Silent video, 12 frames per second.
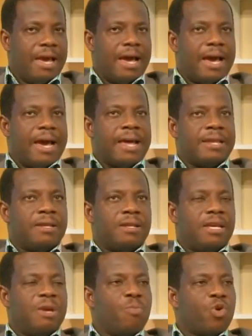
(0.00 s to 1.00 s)
And
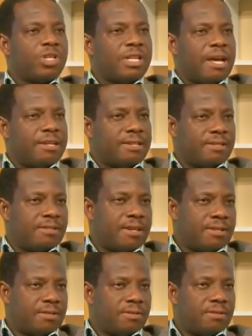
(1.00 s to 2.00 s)
emotional
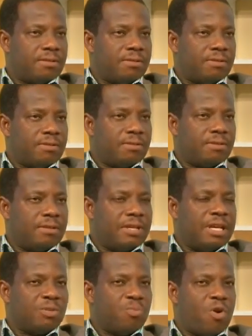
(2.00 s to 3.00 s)
distance
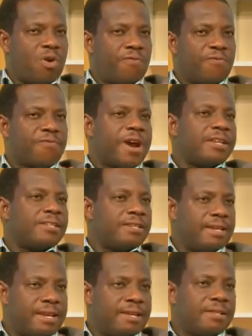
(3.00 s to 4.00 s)
is more
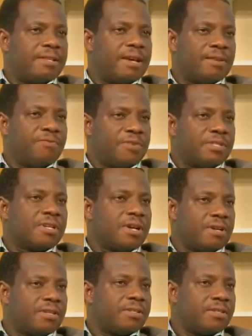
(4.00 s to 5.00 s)
frightening than
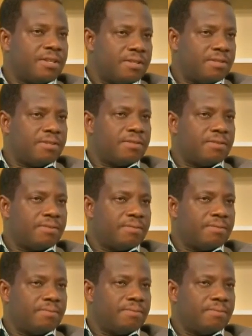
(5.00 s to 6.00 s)
physical distance.
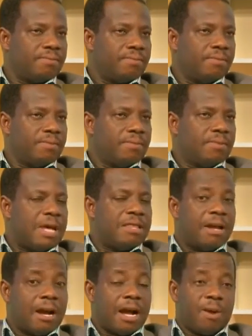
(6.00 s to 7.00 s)
And
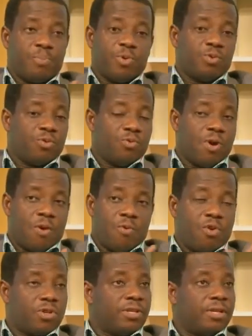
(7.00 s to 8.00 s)
there are couples who are
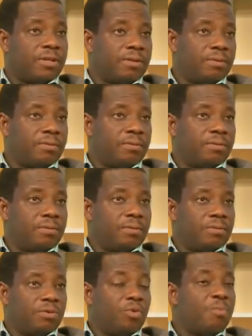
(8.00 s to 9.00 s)
watching
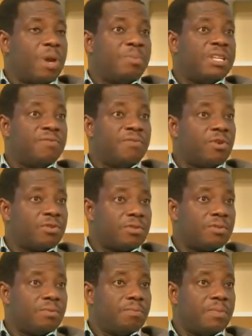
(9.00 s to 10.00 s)
who may be
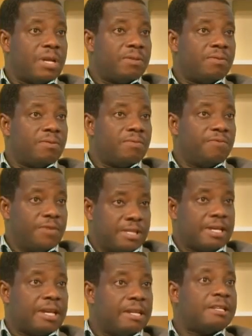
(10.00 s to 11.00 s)
divorced, but
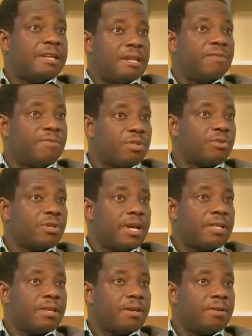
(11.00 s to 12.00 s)
physically they are living
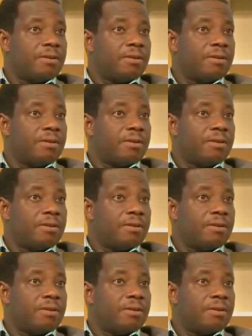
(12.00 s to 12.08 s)
together.